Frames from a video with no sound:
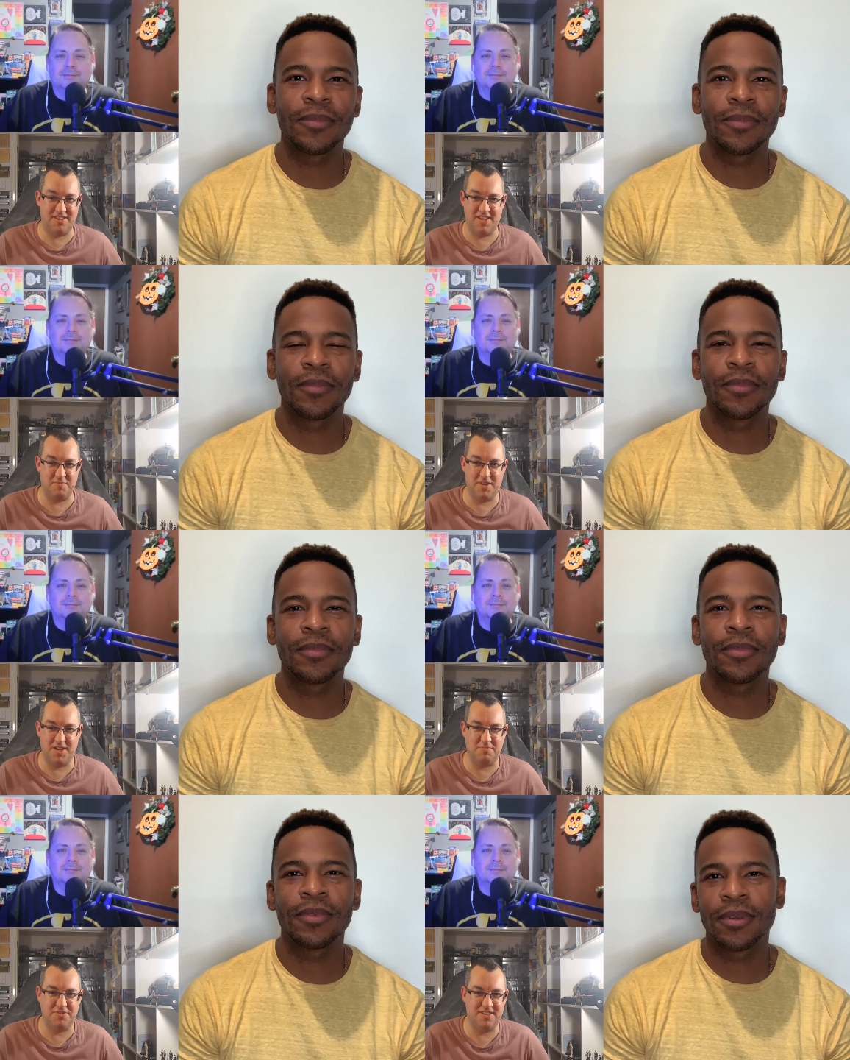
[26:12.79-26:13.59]
Speaker 1: anything
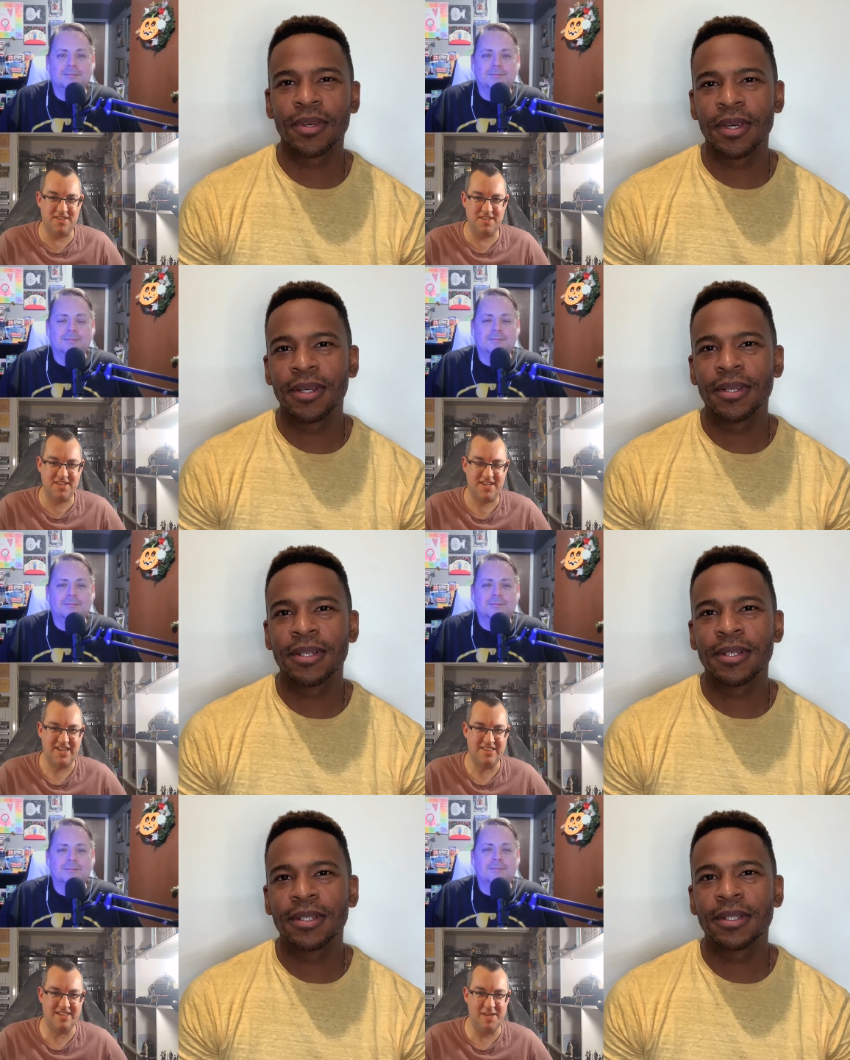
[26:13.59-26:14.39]
coming up that the,
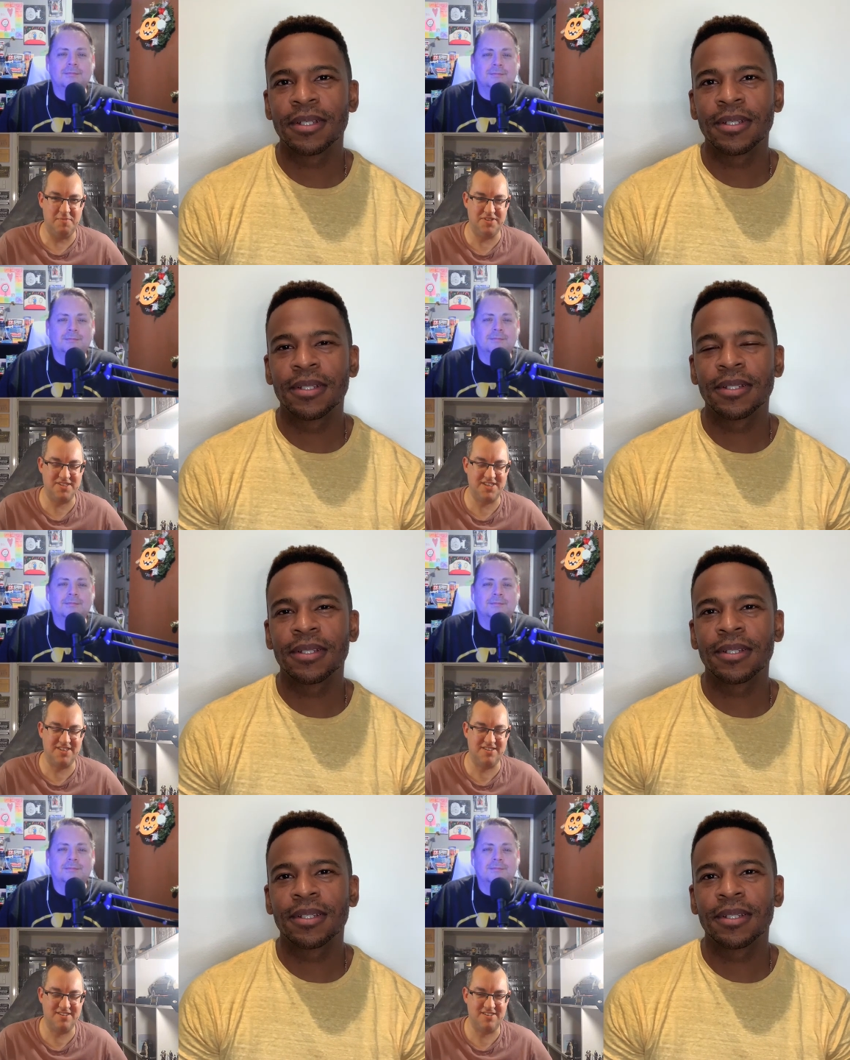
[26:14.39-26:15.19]
the Leapers
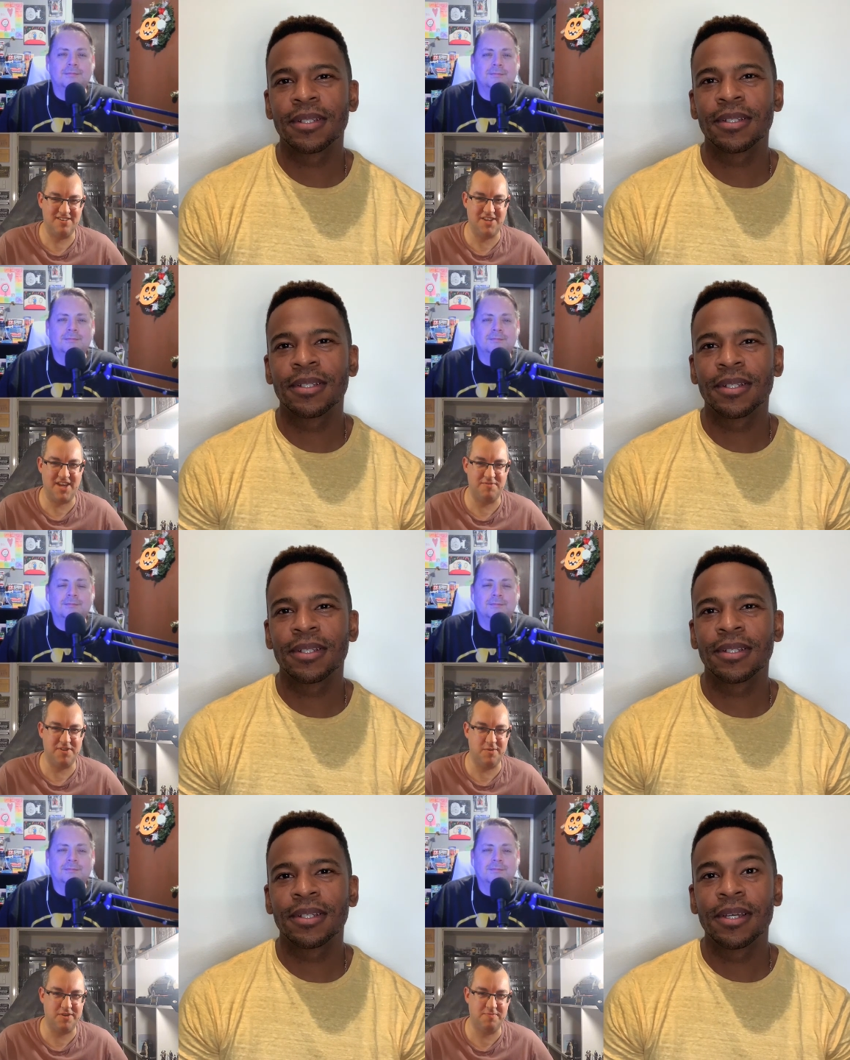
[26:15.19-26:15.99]
can look
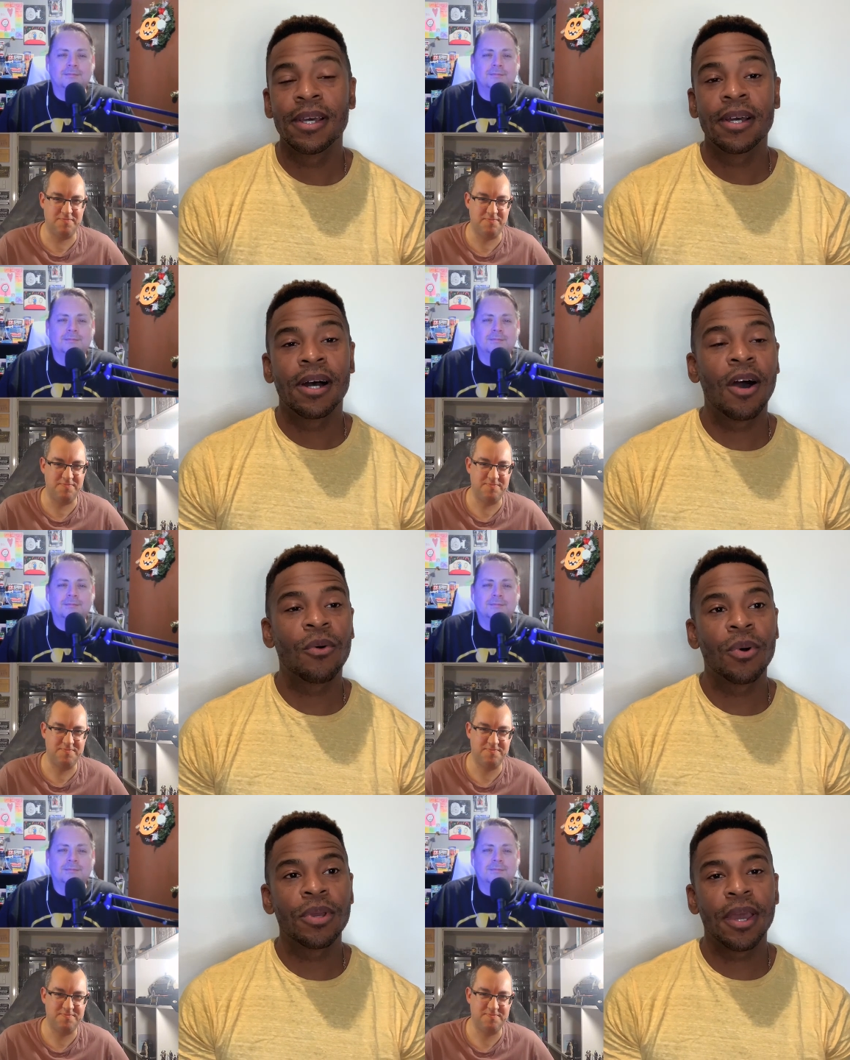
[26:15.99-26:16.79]
out for you in?
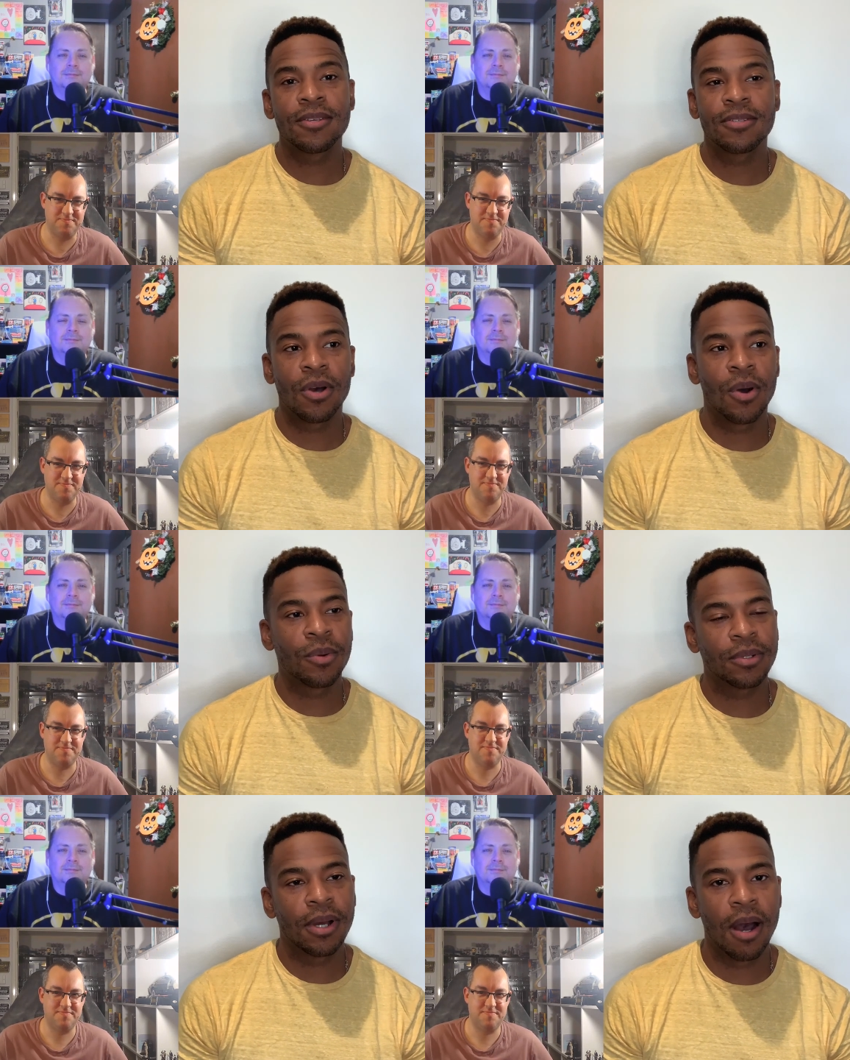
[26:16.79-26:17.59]
Speaker 2: Uh, well, yeah.
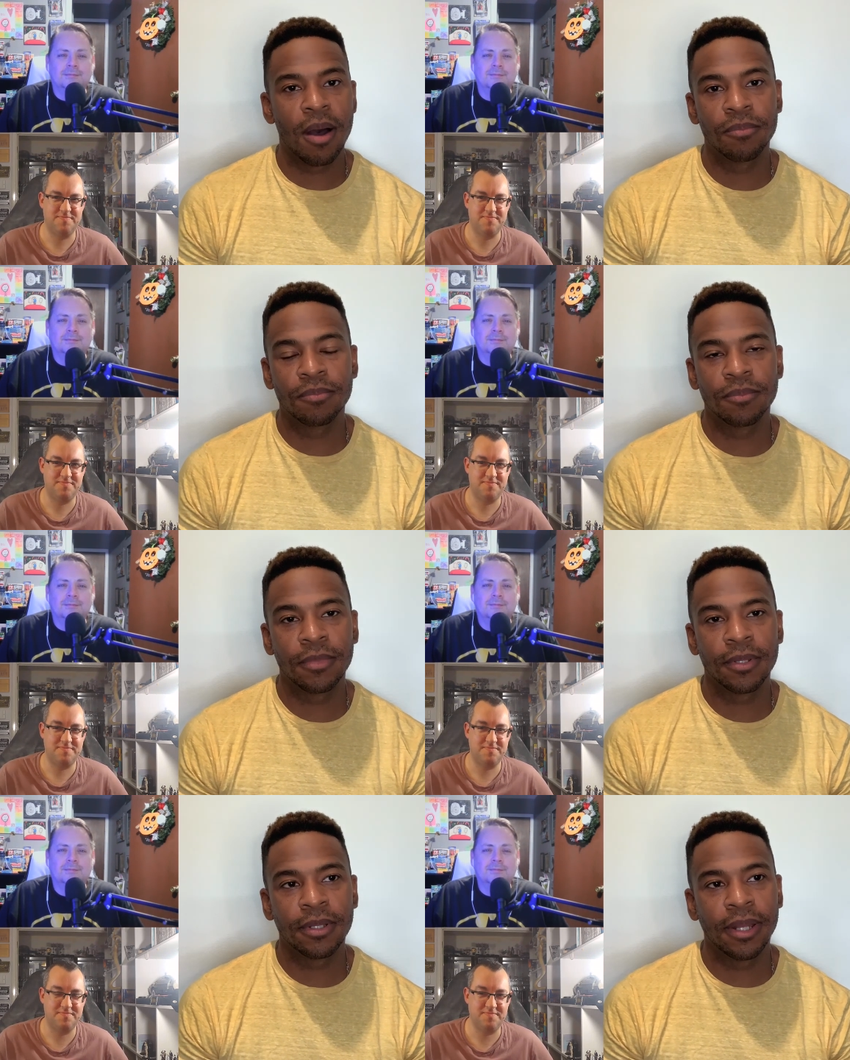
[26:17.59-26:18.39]
So um,
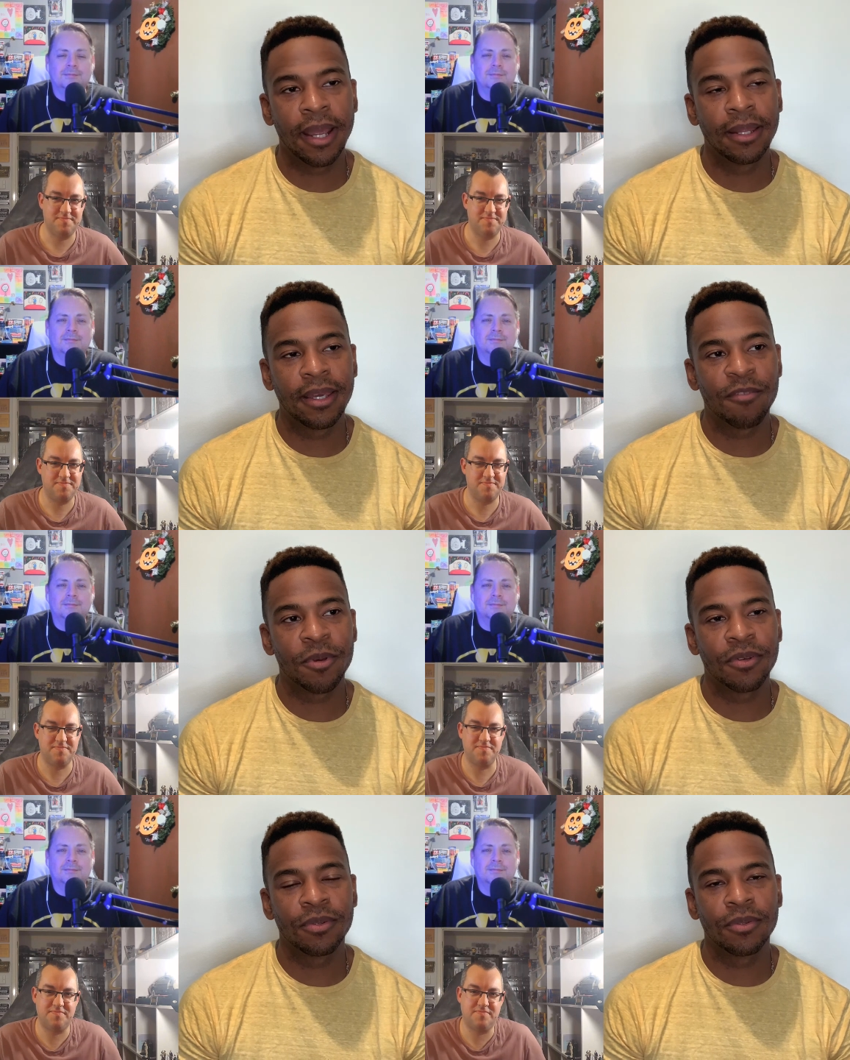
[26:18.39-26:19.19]
lately
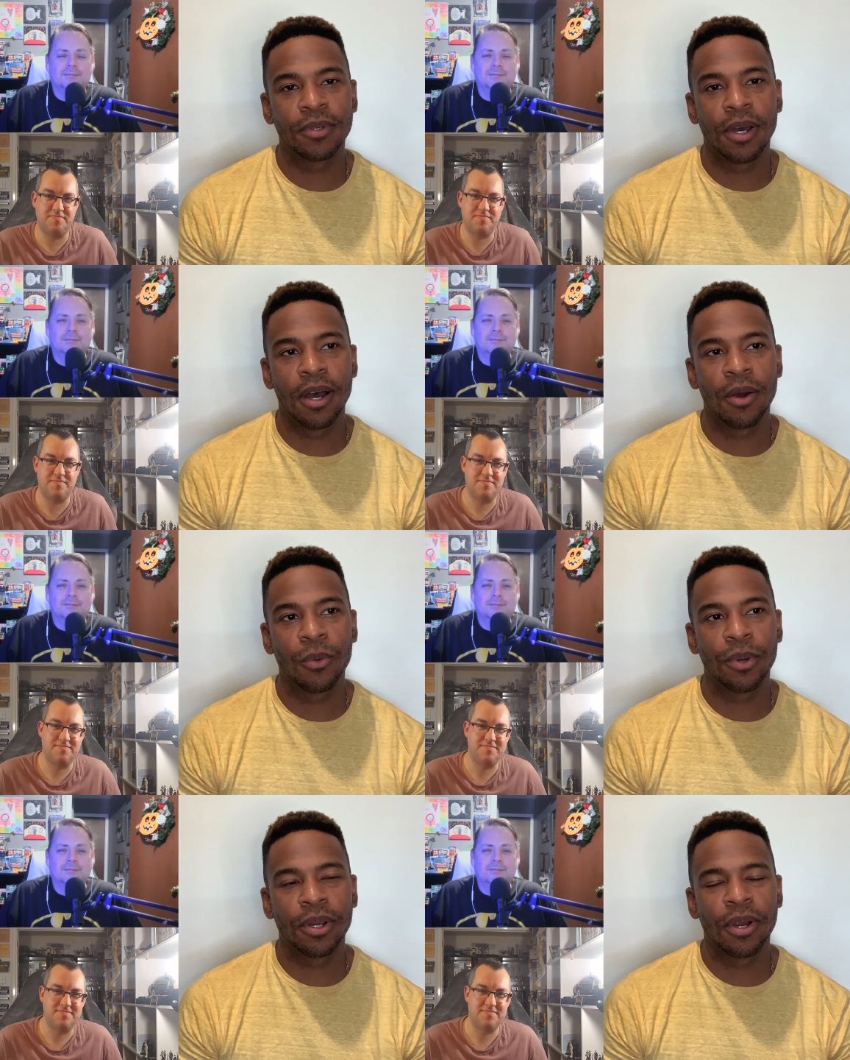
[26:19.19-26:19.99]
I've been
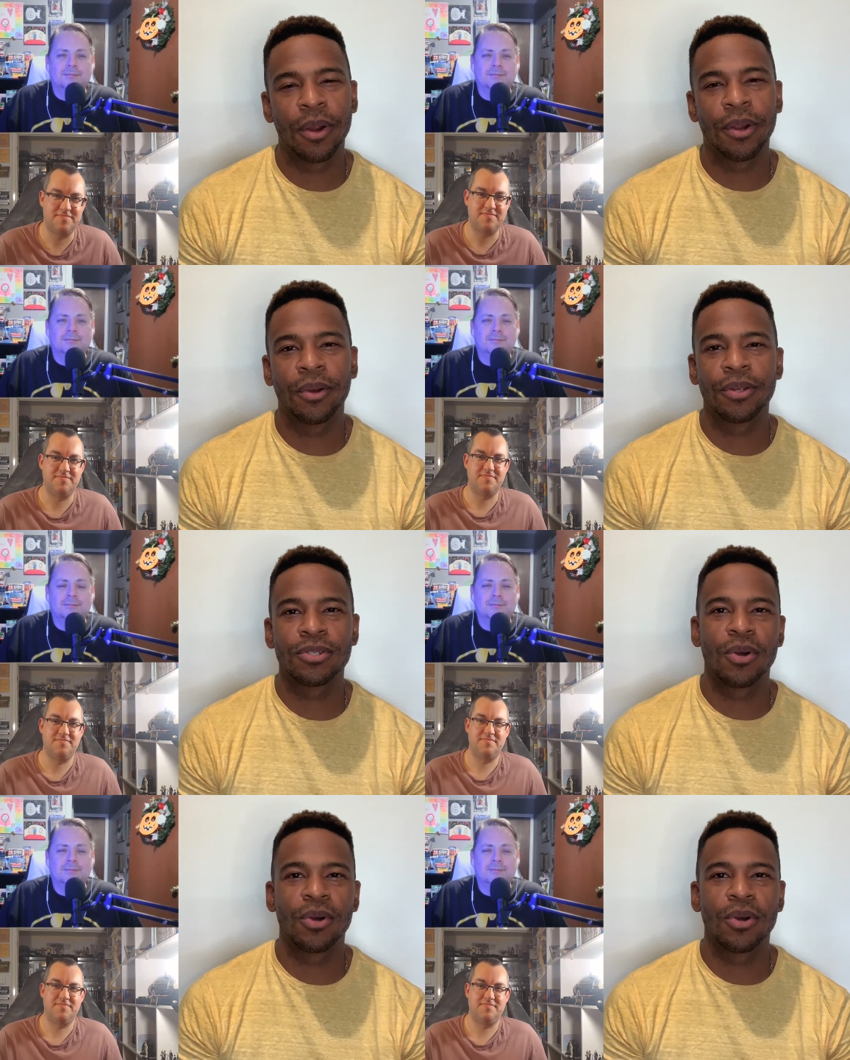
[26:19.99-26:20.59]
uh, recurring on a